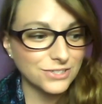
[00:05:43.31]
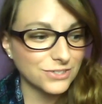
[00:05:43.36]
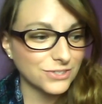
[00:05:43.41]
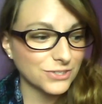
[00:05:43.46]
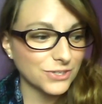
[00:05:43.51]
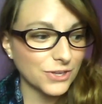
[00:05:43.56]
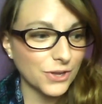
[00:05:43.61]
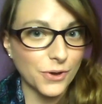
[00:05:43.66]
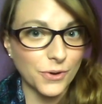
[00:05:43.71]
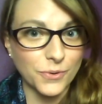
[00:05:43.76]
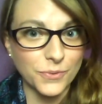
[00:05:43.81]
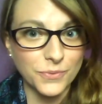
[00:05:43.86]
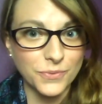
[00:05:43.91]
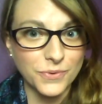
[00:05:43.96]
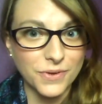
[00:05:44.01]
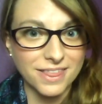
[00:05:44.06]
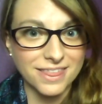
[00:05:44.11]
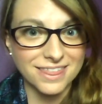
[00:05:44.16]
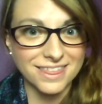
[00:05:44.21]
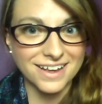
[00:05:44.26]
So
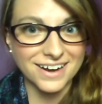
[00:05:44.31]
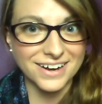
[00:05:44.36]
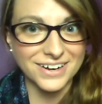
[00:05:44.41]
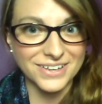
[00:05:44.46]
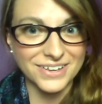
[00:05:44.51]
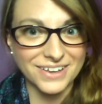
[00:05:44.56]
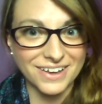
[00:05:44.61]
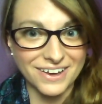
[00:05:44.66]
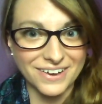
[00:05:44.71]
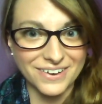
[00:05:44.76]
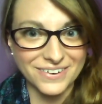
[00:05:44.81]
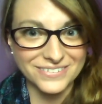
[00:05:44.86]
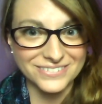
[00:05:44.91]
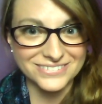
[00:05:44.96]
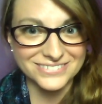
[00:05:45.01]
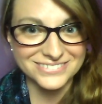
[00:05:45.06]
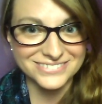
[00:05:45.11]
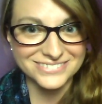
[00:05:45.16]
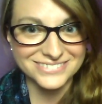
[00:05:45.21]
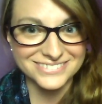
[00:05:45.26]
there you
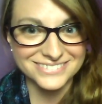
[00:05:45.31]
go.